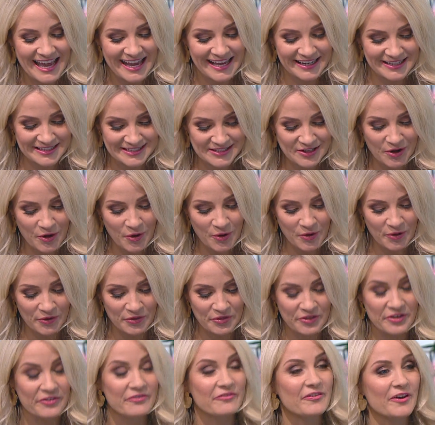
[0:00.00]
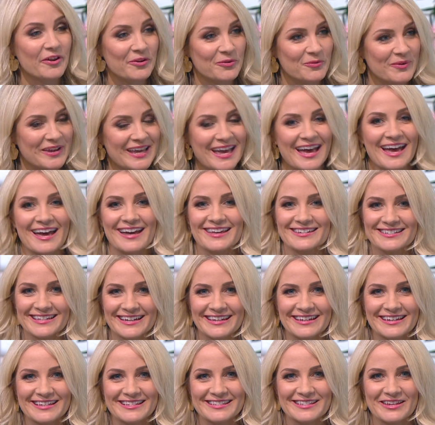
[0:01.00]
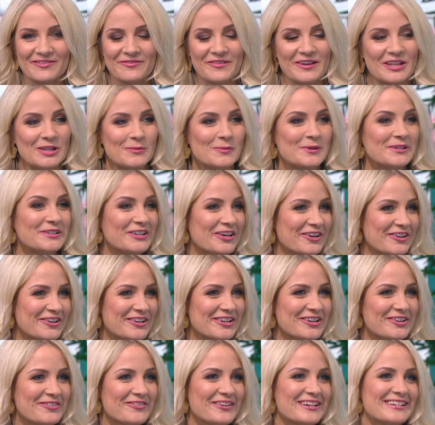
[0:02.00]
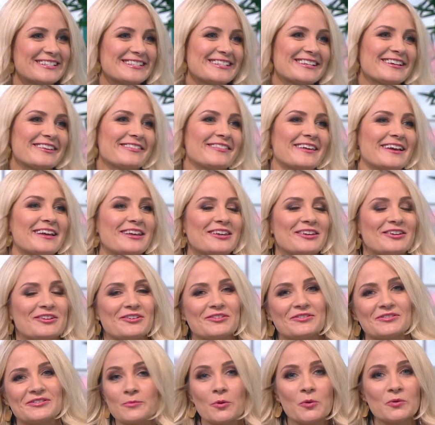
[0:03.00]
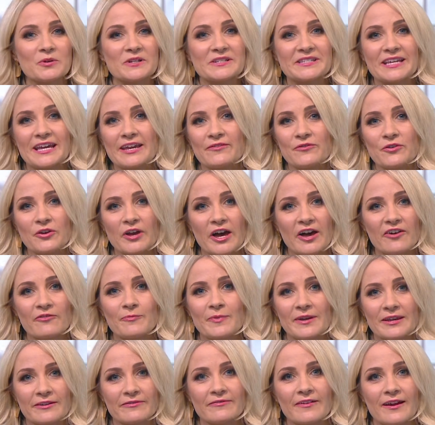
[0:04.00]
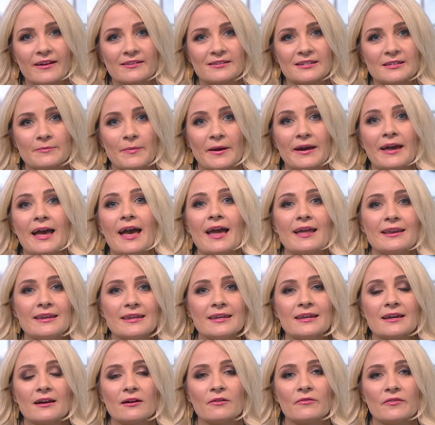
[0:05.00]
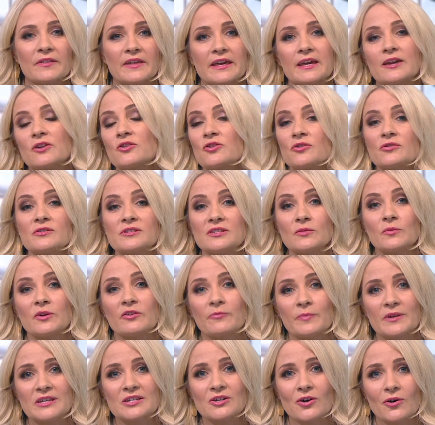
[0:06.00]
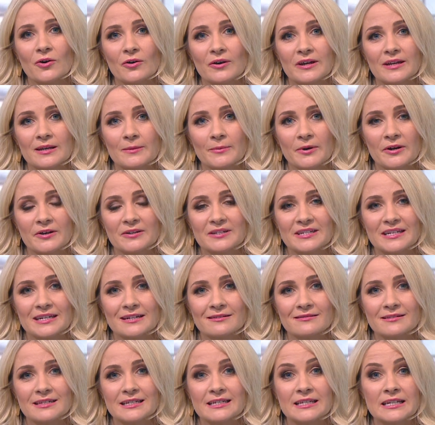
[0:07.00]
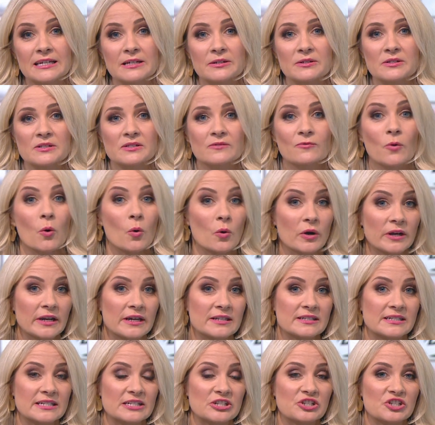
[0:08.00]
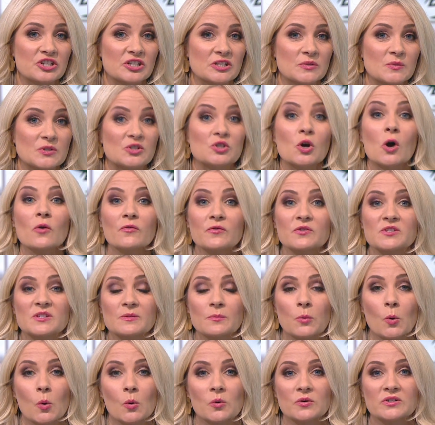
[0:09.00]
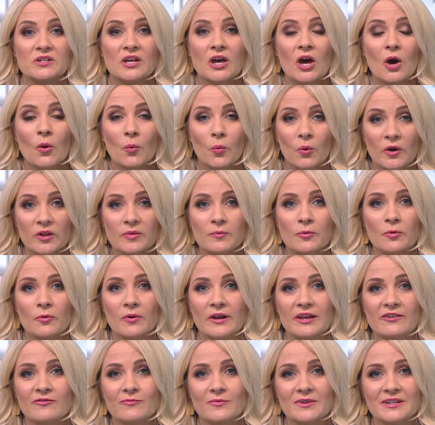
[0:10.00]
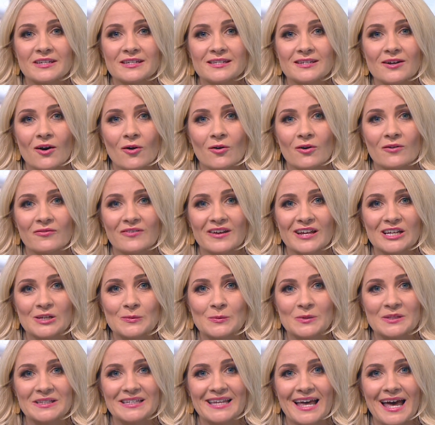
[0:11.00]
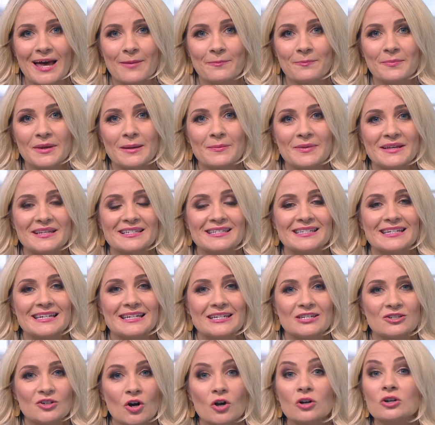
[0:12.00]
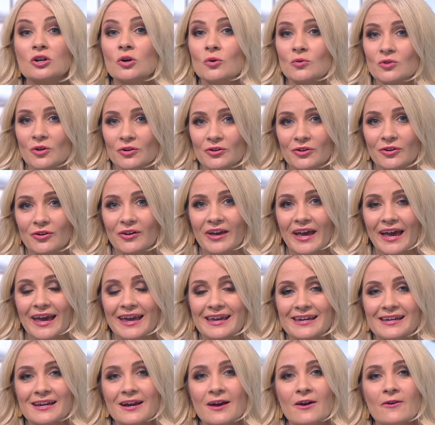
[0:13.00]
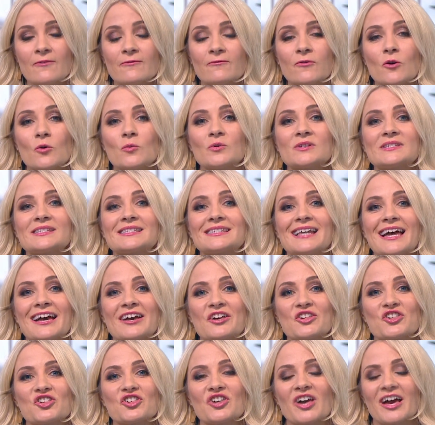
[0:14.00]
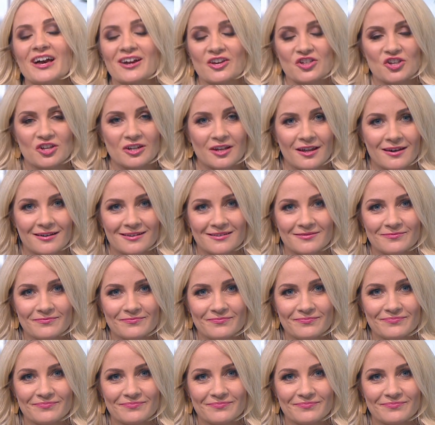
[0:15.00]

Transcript: It is called The Fun We Had. It is available now. Carissa, thank you. It's important to say, if you have been affected by any of the issues that we've been talking about here, details of organisations which offer support with bereavement are available at bbc.co.uk/actionline.